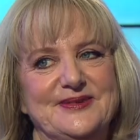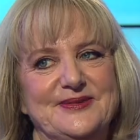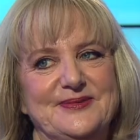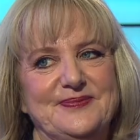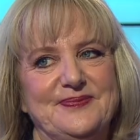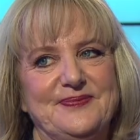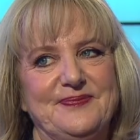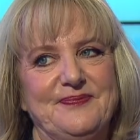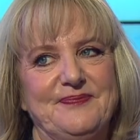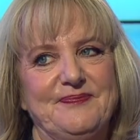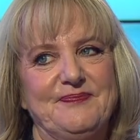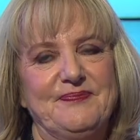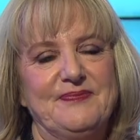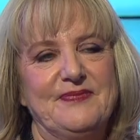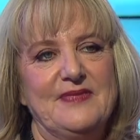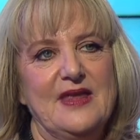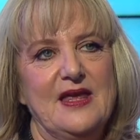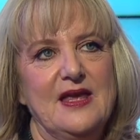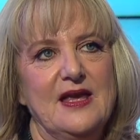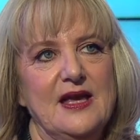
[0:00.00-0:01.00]
talent?
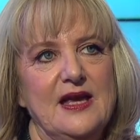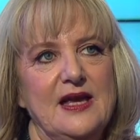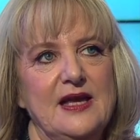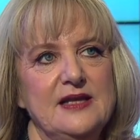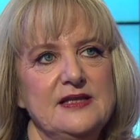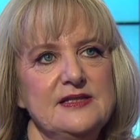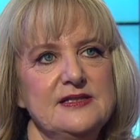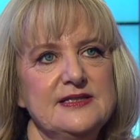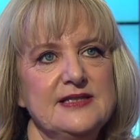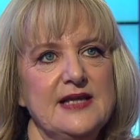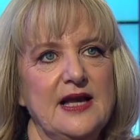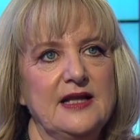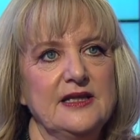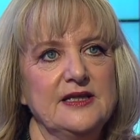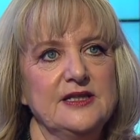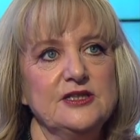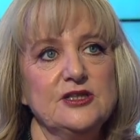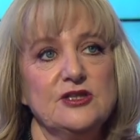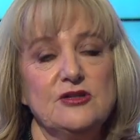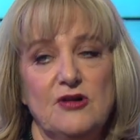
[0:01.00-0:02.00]
Hidden
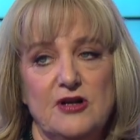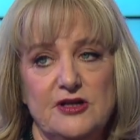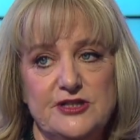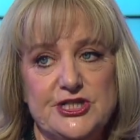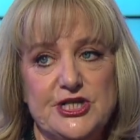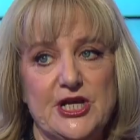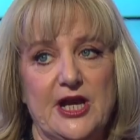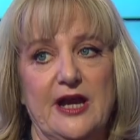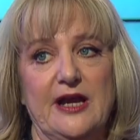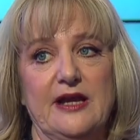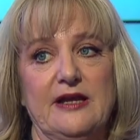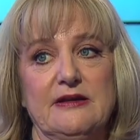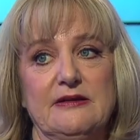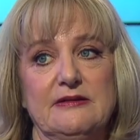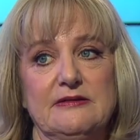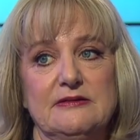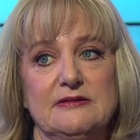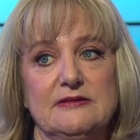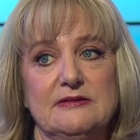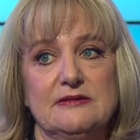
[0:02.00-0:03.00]
talent, crochet.
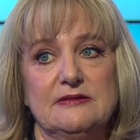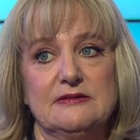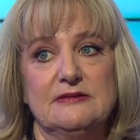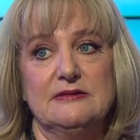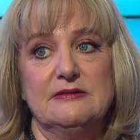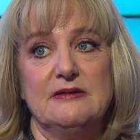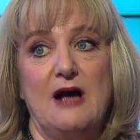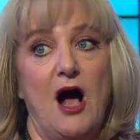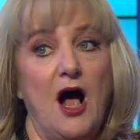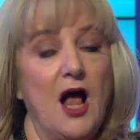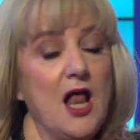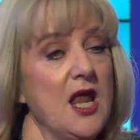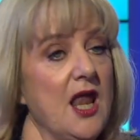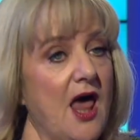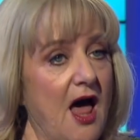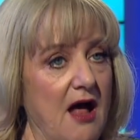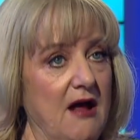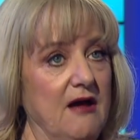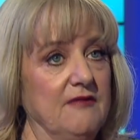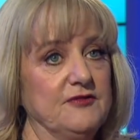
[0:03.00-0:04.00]
I
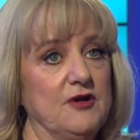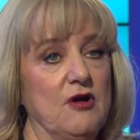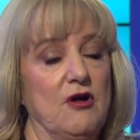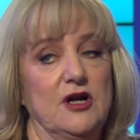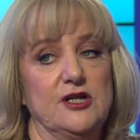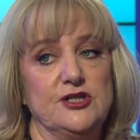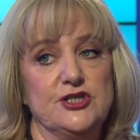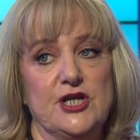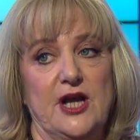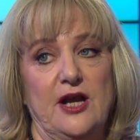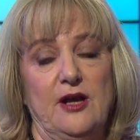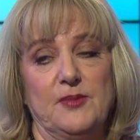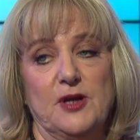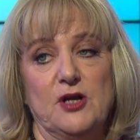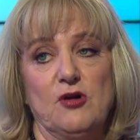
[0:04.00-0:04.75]
love crochet. I'm a